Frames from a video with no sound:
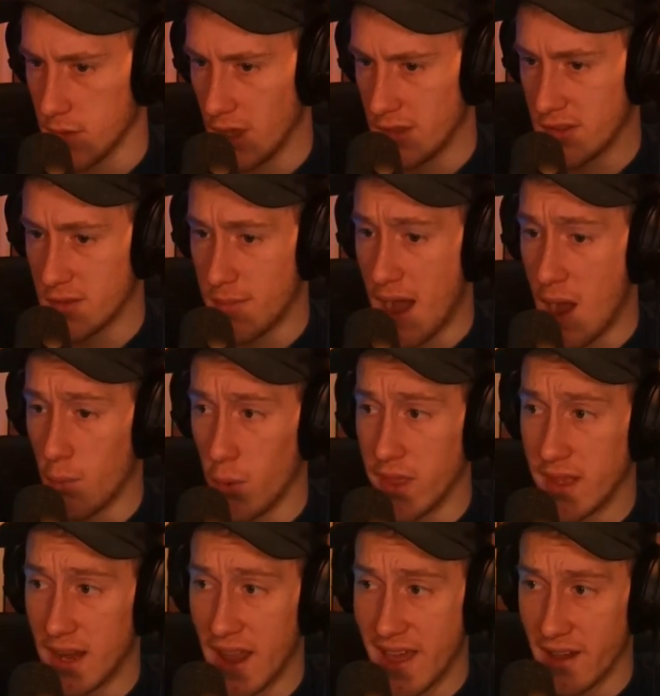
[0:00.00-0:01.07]
This is about a
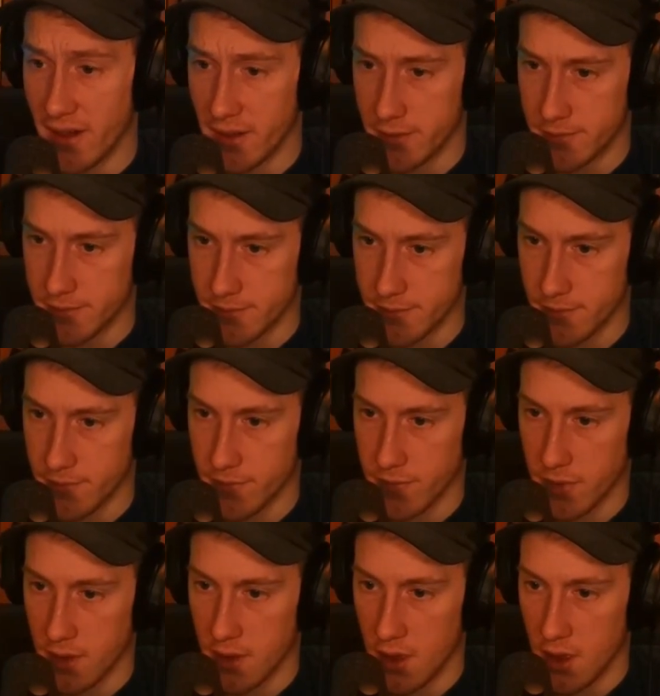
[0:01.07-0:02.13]
week later.
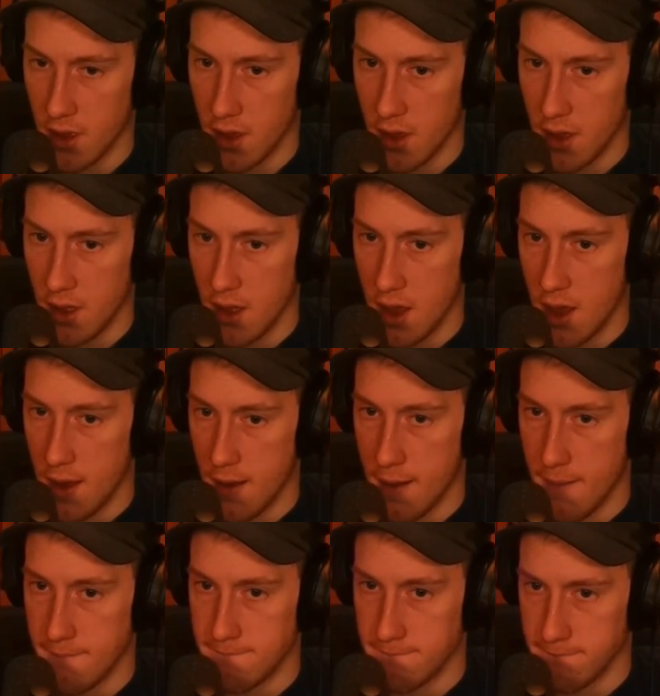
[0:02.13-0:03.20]

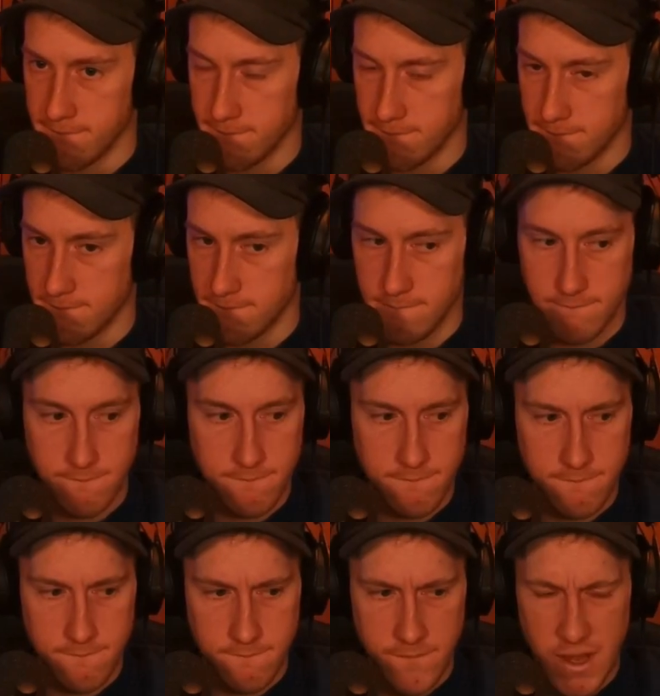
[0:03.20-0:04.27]
Um,
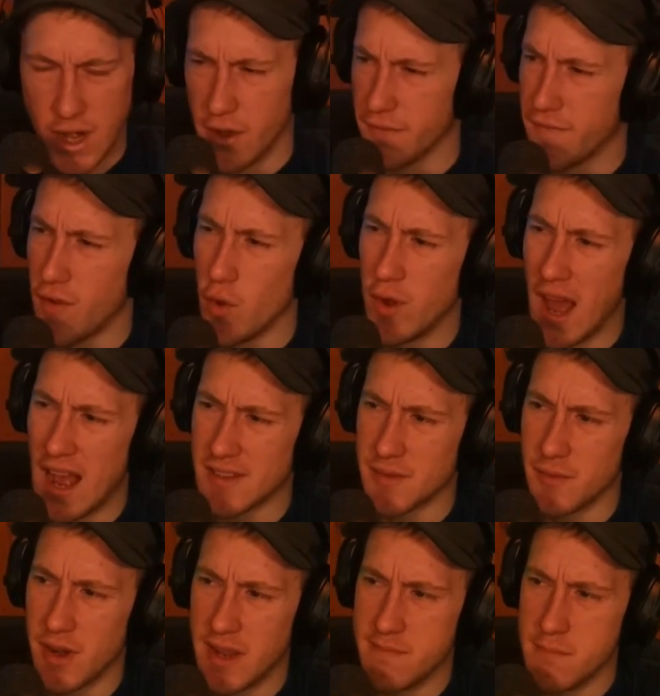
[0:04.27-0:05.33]
you know, the food
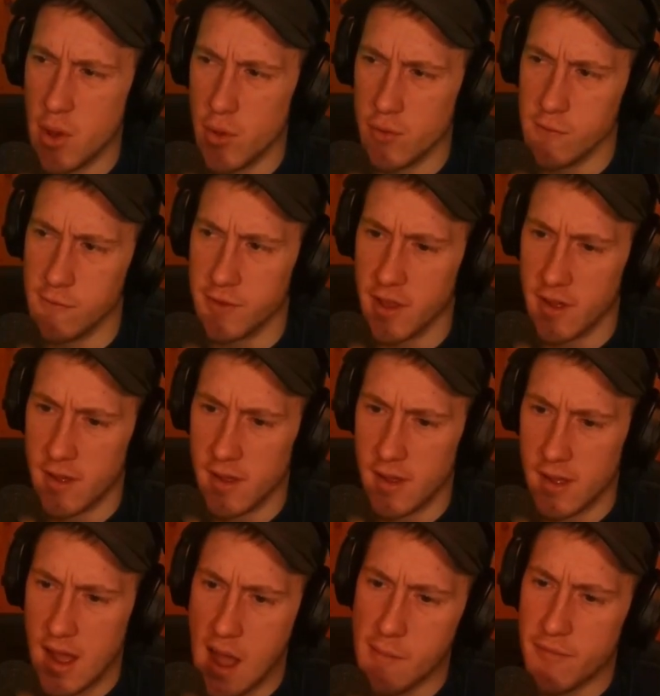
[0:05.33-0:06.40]
hasn't really moved.
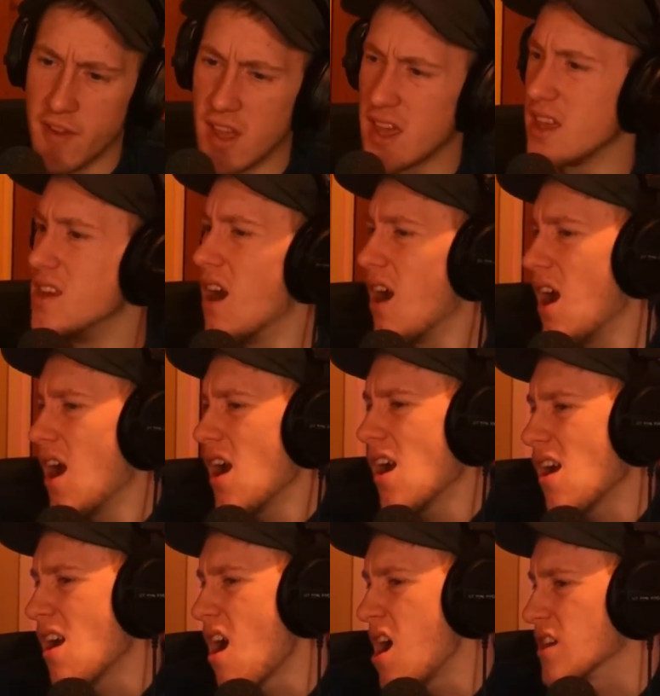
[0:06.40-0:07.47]
I'm thinking,
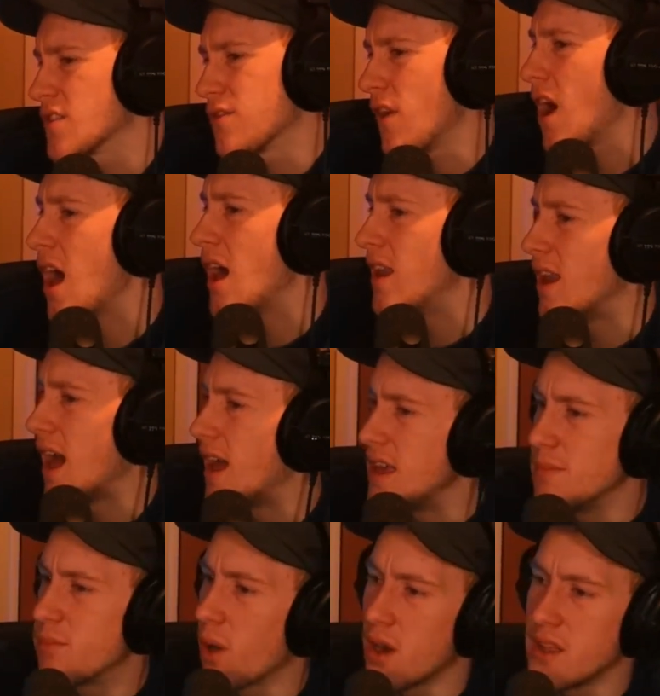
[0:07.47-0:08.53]
oh, it's fine. Like, he
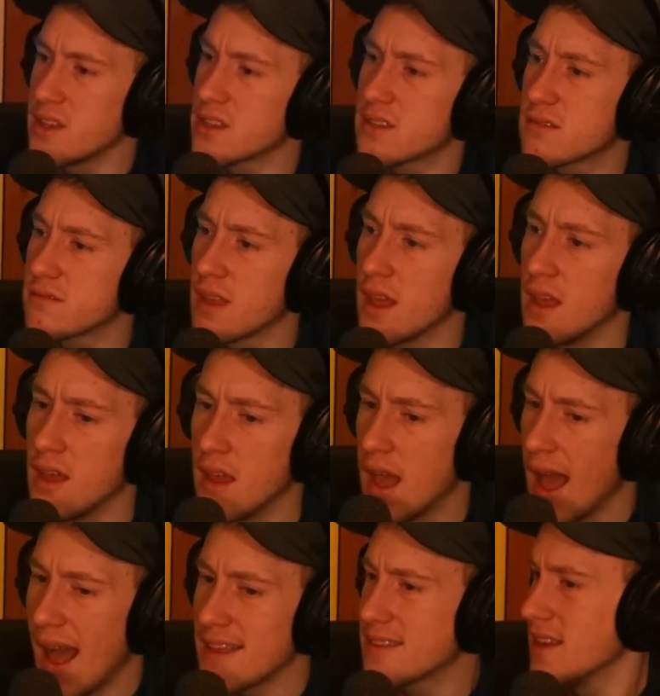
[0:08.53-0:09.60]
probably just
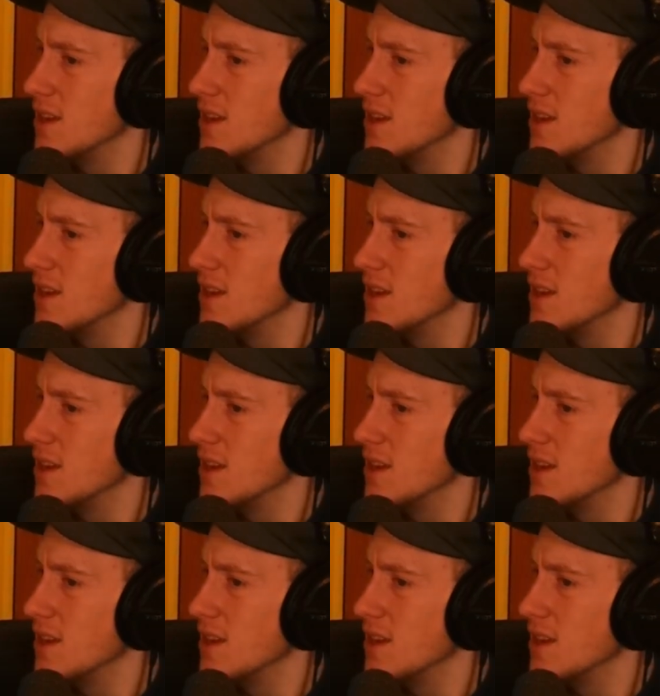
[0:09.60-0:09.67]
has a